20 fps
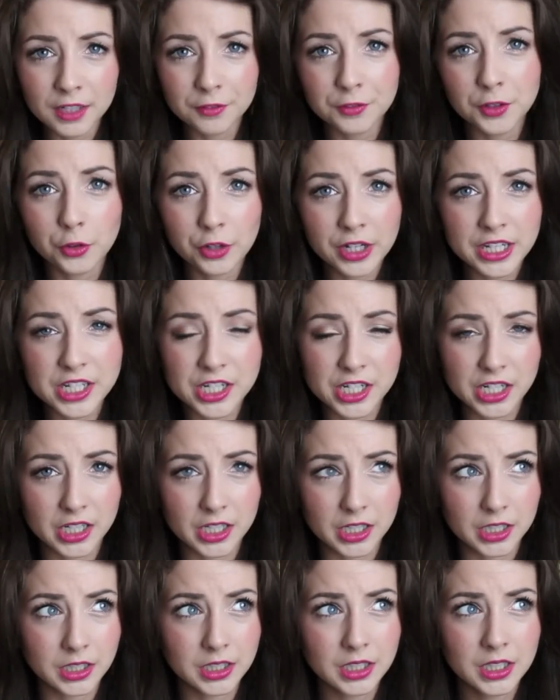If you're
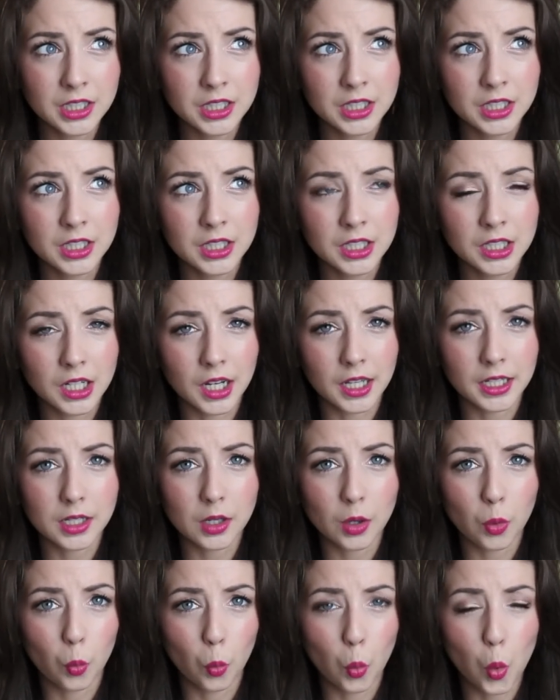into
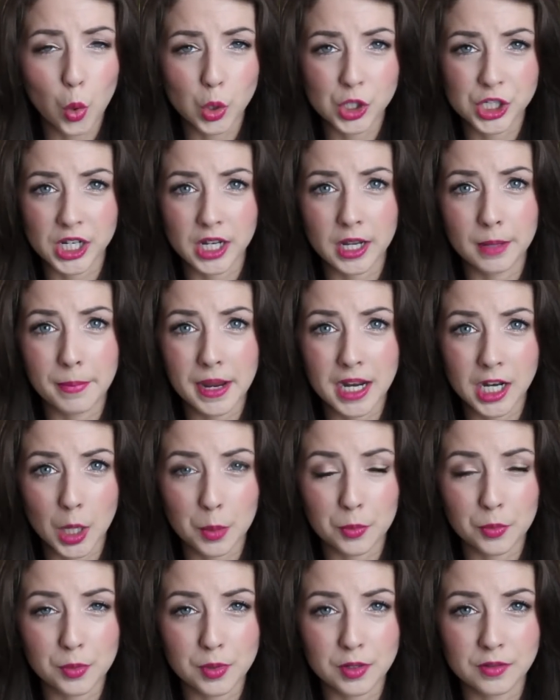like water
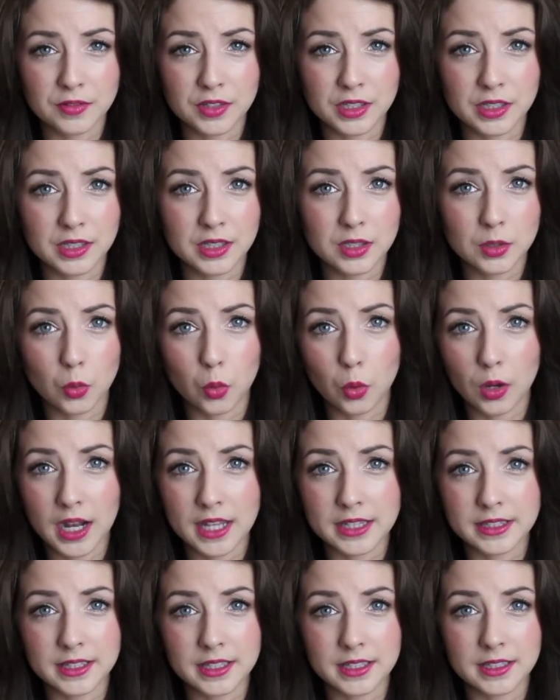makeup removers or
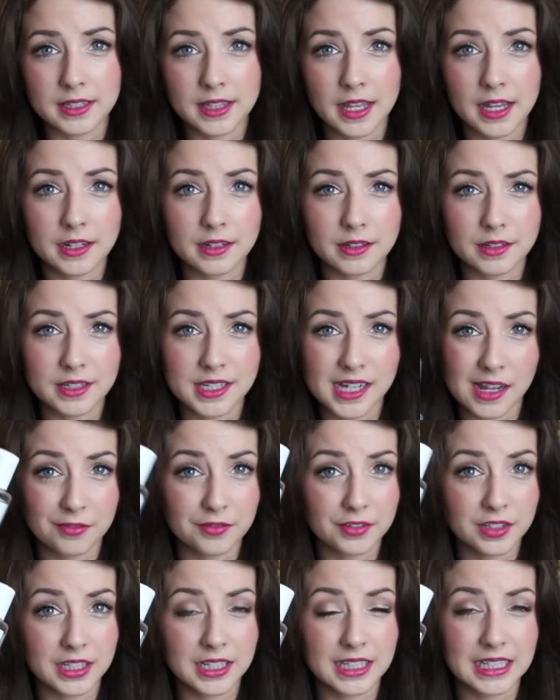cleansers, then
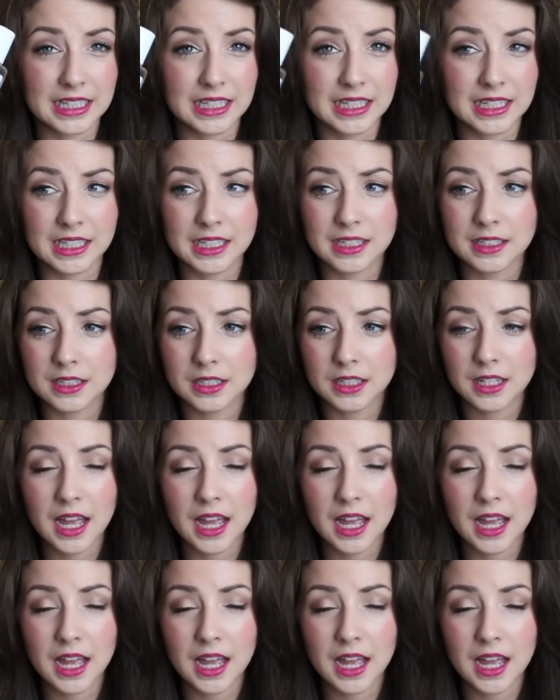definitely